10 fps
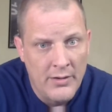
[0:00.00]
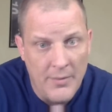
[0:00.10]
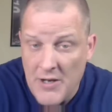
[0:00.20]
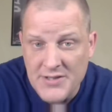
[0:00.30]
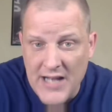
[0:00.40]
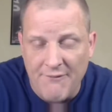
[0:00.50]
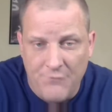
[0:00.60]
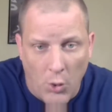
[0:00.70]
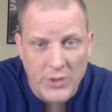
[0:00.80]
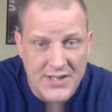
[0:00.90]
The Bears got
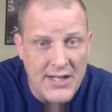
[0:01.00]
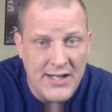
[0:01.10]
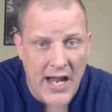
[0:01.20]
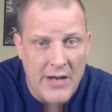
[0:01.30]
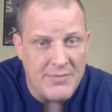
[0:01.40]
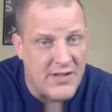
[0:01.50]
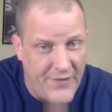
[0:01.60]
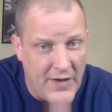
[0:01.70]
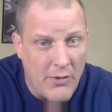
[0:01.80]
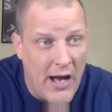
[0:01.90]
14 games to
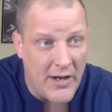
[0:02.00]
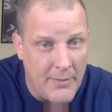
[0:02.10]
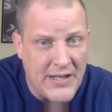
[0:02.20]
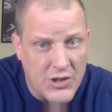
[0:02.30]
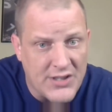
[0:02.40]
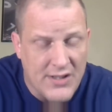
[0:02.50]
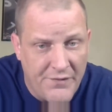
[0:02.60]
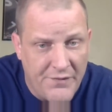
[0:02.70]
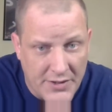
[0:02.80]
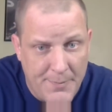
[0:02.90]
figure out how to make Justin
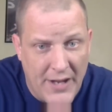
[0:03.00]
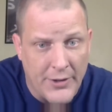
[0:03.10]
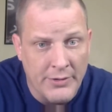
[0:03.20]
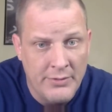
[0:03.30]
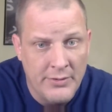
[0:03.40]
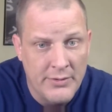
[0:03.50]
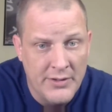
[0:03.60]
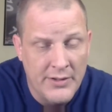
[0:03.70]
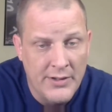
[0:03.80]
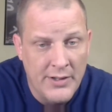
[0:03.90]
Fields better.
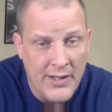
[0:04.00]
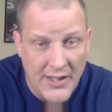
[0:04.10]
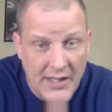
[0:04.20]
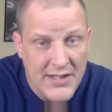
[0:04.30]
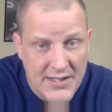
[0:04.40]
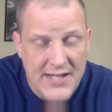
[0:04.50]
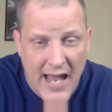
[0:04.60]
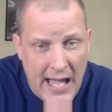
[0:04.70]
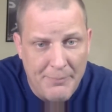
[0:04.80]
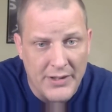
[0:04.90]
And it needs to
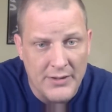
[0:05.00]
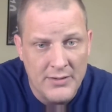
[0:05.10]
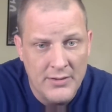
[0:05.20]
happen.